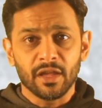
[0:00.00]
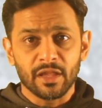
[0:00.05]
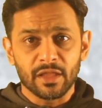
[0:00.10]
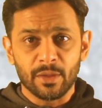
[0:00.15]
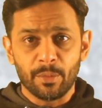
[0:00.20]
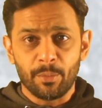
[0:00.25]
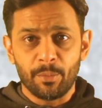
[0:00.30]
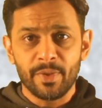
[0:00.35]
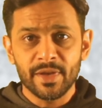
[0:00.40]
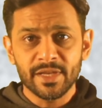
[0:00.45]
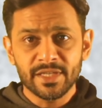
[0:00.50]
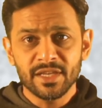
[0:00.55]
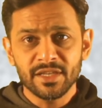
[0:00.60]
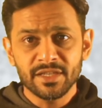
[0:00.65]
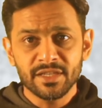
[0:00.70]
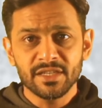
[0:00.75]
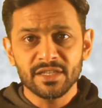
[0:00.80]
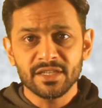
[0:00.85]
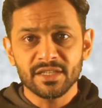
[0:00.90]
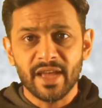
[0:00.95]
The
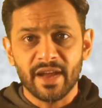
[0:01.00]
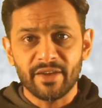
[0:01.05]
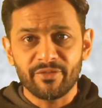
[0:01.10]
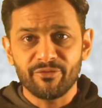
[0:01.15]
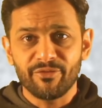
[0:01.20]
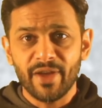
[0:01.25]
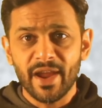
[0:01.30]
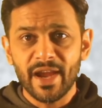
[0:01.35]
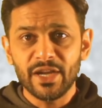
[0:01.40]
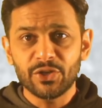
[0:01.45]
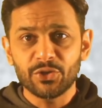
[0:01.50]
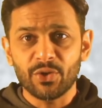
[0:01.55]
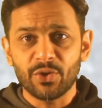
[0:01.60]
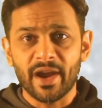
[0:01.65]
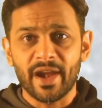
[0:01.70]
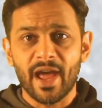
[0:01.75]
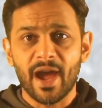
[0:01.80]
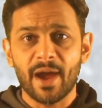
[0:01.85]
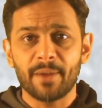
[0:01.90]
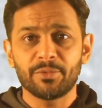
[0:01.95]
businesses that fail to
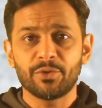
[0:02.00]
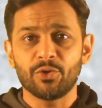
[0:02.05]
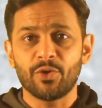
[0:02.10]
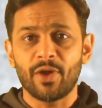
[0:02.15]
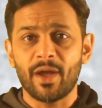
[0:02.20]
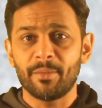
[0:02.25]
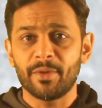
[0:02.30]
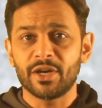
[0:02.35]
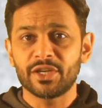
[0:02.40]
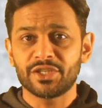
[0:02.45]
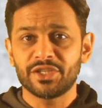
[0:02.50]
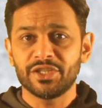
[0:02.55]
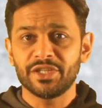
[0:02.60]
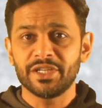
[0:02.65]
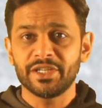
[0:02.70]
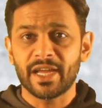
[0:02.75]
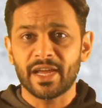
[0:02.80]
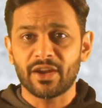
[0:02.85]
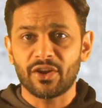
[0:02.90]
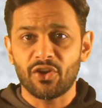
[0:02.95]
adapt to
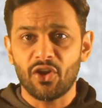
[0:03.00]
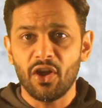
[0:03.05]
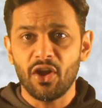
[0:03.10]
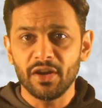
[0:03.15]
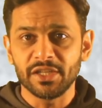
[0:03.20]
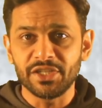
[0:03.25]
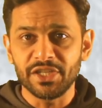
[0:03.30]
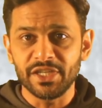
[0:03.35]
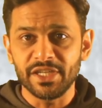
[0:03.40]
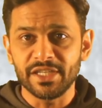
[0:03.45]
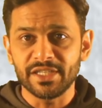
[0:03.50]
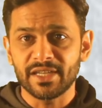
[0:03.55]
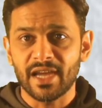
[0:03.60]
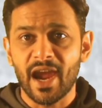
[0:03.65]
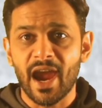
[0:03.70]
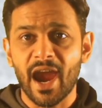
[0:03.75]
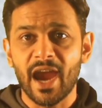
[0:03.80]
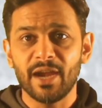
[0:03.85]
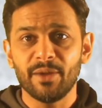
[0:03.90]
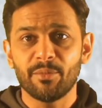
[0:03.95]
emerging technologies
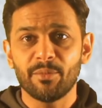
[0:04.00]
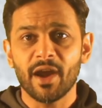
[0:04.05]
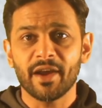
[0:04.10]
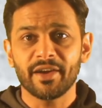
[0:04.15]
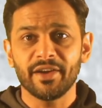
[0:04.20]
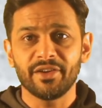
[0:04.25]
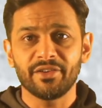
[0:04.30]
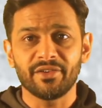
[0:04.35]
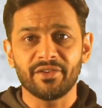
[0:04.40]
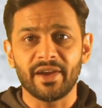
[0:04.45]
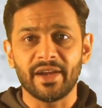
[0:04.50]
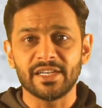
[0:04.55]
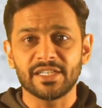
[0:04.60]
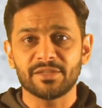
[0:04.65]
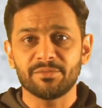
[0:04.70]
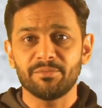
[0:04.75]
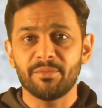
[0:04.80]
and market trends may